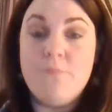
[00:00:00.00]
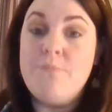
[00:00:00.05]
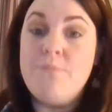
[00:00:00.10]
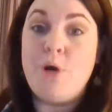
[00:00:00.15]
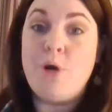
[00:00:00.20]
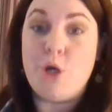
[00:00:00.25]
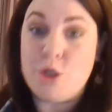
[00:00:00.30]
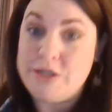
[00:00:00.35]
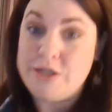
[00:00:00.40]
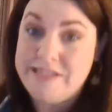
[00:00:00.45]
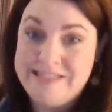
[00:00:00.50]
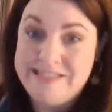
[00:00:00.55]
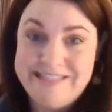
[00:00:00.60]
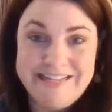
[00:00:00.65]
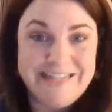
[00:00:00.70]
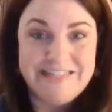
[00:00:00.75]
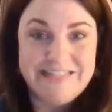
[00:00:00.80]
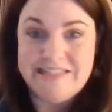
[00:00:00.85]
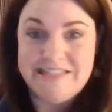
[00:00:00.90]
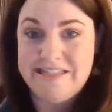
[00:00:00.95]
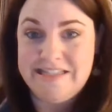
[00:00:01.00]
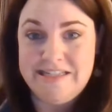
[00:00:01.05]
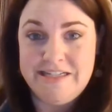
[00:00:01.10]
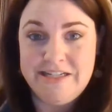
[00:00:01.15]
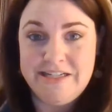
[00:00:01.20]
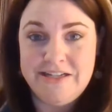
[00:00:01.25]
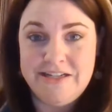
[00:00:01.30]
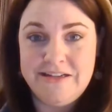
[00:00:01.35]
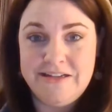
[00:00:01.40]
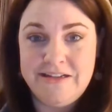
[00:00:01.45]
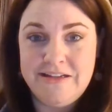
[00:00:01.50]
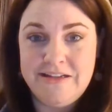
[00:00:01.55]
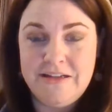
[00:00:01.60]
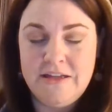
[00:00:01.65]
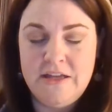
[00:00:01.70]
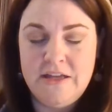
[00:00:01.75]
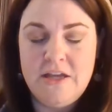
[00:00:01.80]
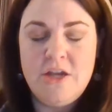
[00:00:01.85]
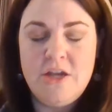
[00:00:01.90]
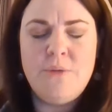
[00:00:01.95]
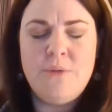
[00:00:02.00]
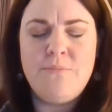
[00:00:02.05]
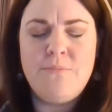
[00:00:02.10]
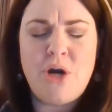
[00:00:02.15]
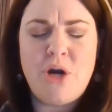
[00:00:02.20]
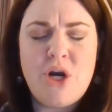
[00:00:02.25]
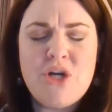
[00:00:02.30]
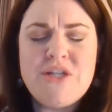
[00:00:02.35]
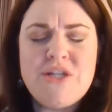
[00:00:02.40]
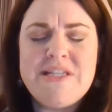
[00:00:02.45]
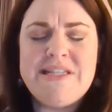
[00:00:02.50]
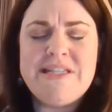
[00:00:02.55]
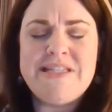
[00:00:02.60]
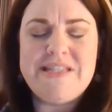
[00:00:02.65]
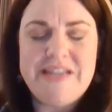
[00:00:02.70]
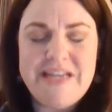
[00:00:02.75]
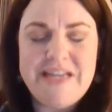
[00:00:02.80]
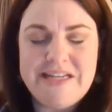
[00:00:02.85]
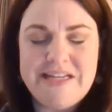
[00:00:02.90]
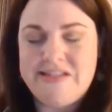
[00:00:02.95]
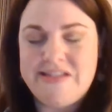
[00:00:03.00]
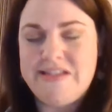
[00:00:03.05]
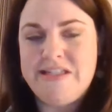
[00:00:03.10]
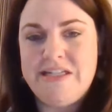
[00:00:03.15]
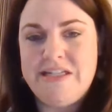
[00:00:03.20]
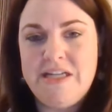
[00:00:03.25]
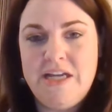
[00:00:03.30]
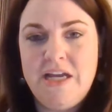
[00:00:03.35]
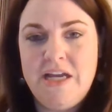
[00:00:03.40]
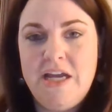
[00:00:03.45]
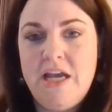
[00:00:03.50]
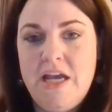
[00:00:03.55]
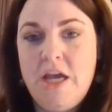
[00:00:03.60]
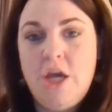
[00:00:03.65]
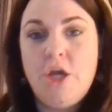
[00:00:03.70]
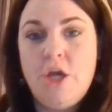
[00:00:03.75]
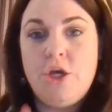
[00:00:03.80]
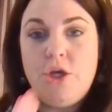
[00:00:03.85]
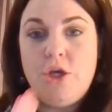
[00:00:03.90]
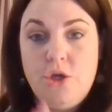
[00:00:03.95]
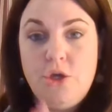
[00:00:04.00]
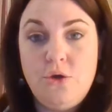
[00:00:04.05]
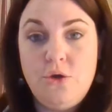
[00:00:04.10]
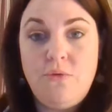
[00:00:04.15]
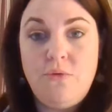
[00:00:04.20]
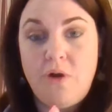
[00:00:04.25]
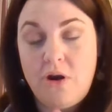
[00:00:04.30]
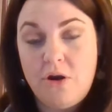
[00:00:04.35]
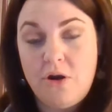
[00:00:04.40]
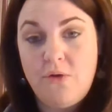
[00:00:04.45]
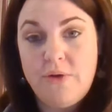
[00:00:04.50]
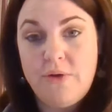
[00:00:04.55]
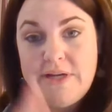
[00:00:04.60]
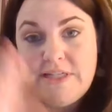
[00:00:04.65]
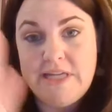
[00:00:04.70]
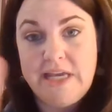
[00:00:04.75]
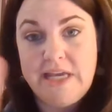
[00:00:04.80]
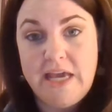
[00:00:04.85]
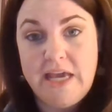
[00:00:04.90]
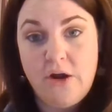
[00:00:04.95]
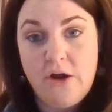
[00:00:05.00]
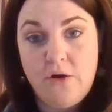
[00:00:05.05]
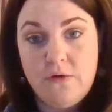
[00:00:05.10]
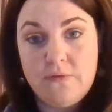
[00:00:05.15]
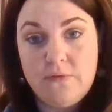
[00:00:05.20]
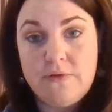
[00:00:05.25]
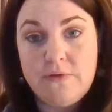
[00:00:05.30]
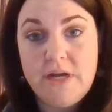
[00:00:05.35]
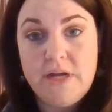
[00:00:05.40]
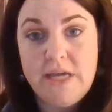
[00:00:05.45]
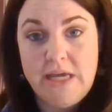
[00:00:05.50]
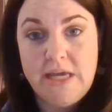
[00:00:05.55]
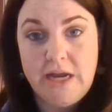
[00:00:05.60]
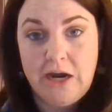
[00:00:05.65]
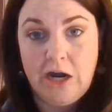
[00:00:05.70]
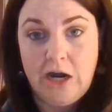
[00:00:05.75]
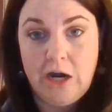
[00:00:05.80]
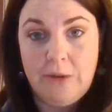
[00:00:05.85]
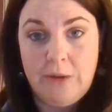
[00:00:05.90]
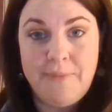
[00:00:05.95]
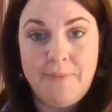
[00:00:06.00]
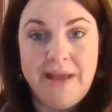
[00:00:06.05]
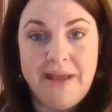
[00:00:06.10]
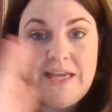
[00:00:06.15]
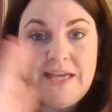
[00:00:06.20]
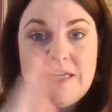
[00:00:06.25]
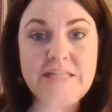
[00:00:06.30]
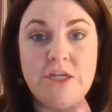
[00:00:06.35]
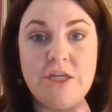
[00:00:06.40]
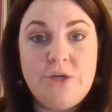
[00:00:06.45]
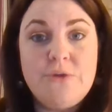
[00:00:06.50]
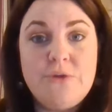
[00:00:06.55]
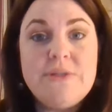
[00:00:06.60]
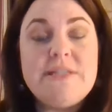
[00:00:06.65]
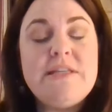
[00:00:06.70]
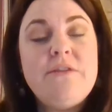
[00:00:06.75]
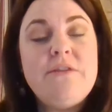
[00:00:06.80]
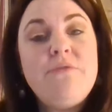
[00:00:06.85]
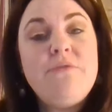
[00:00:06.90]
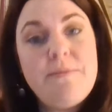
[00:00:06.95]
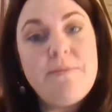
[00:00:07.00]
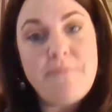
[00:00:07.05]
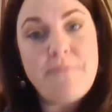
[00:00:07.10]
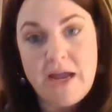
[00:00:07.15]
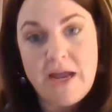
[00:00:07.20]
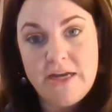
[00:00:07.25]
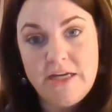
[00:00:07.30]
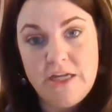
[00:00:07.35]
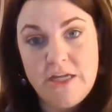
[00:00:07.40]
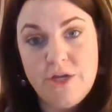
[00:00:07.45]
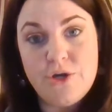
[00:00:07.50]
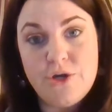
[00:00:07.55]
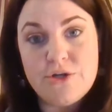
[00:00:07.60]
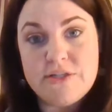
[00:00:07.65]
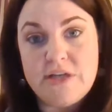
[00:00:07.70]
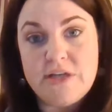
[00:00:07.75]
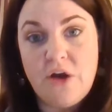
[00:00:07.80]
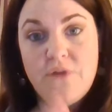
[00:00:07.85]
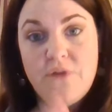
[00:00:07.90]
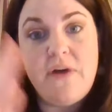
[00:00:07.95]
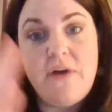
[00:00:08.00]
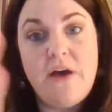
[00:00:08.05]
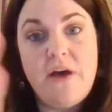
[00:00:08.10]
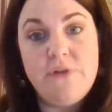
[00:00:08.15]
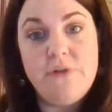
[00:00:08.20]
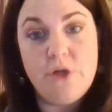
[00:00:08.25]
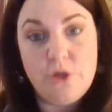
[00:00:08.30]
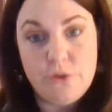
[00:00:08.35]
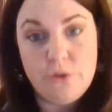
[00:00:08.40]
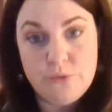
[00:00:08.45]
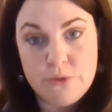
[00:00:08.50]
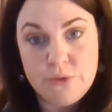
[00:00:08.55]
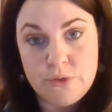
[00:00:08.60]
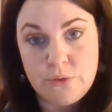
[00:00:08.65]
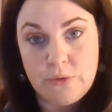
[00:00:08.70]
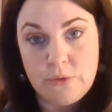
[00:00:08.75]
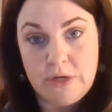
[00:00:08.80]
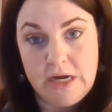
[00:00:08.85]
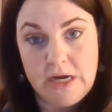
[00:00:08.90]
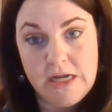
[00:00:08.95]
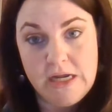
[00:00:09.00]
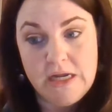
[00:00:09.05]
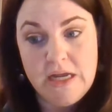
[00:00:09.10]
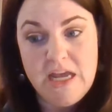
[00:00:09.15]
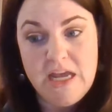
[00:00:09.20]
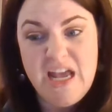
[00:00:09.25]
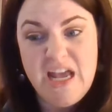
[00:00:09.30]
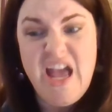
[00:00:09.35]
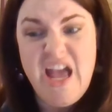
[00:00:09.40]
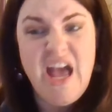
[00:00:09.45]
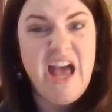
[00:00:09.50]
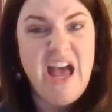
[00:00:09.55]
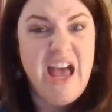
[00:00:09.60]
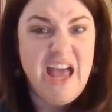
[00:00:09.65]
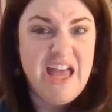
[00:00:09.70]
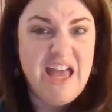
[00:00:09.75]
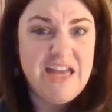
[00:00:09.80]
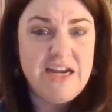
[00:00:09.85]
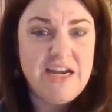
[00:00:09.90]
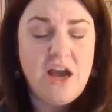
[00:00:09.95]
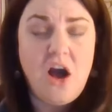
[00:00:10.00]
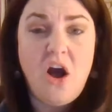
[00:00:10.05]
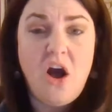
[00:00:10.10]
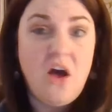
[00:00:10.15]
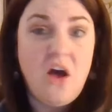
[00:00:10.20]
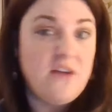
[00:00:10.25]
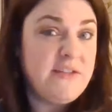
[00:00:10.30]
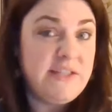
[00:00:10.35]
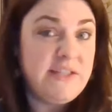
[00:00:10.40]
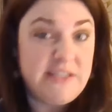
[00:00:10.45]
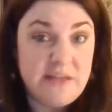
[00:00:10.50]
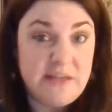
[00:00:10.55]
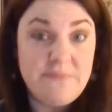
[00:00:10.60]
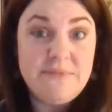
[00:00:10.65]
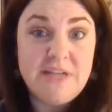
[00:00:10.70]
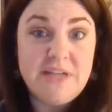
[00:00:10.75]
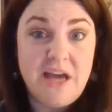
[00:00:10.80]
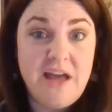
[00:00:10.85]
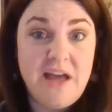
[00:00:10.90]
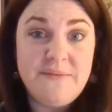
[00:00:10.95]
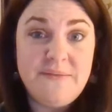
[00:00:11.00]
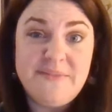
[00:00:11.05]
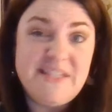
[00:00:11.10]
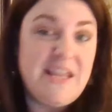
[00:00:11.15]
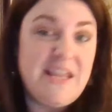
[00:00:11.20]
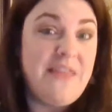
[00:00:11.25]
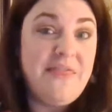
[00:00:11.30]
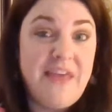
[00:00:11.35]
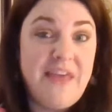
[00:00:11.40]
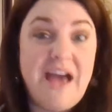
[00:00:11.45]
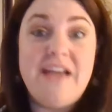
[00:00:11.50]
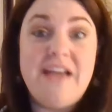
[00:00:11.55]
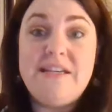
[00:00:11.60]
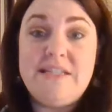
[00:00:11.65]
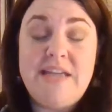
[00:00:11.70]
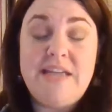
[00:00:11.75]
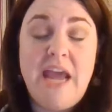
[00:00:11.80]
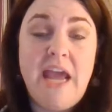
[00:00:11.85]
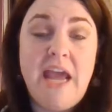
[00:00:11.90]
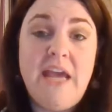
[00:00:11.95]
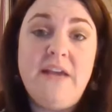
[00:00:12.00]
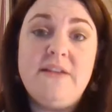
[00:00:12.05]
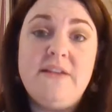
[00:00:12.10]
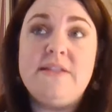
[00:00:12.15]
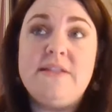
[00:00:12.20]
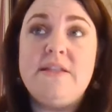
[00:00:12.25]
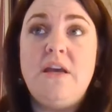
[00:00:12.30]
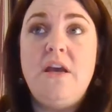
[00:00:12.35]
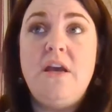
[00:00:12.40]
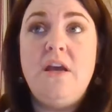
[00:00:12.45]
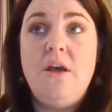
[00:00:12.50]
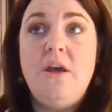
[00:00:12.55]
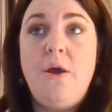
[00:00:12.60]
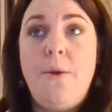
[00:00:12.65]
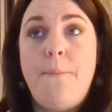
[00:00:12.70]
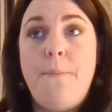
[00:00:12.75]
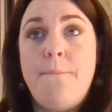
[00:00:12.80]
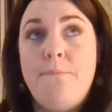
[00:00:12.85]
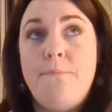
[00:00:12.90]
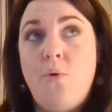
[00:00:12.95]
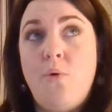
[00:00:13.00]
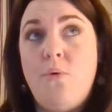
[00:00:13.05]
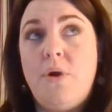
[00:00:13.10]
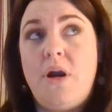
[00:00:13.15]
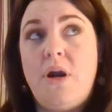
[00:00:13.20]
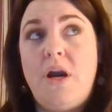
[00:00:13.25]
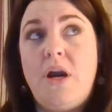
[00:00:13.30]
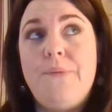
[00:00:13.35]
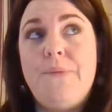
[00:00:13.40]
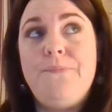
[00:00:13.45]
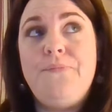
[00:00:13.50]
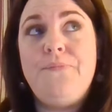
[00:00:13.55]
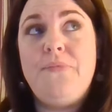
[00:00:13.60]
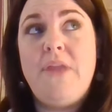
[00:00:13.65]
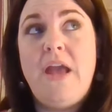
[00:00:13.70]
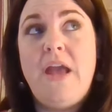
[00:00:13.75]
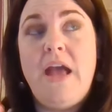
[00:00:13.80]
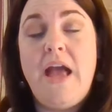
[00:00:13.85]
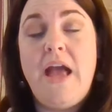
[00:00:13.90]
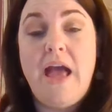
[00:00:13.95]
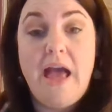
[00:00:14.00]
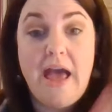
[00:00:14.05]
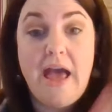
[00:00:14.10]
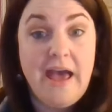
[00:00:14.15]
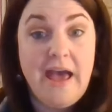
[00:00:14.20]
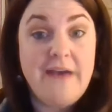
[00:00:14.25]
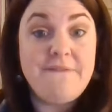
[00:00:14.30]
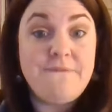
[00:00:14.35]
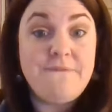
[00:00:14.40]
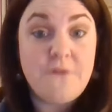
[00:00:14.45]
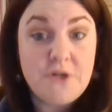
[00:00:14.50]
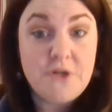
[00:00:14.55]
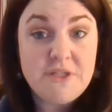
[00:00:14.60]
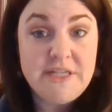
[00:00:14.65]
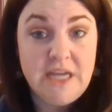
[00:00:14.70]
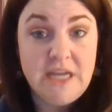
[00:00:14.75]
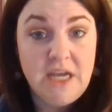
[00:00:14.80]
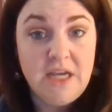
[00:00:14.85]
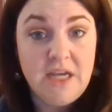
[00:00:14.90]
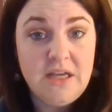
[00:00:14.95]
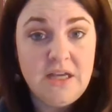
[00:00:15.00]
persist. Persist. You are going to get over here by continuously reminding yourself of your new story. And sometimes that takes more efforting,